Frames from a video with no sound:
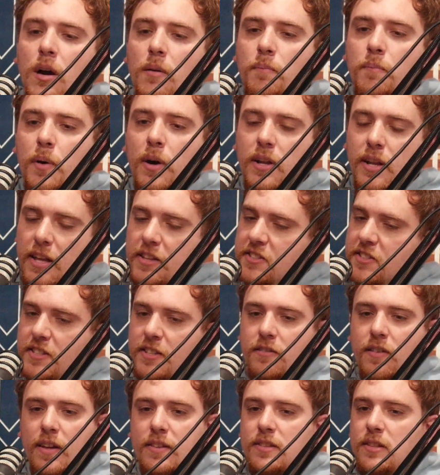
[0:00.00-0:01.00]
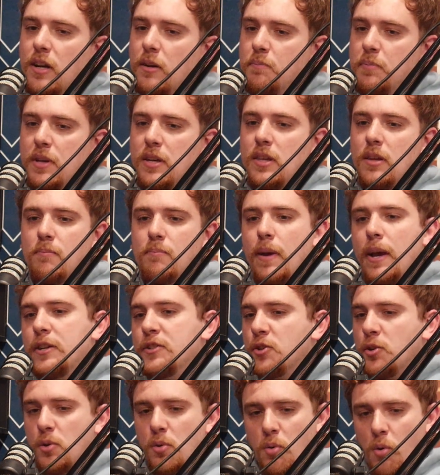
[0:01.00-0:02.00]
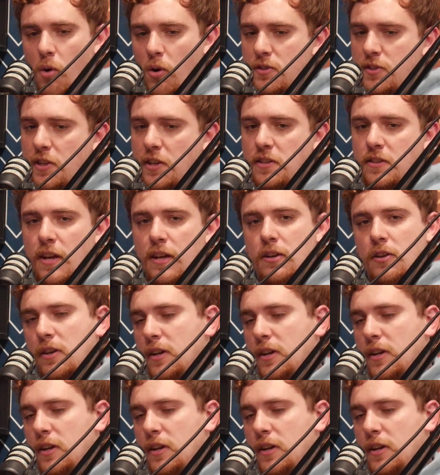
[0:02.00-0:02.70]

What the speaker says: But it still ended up being a major awards contender.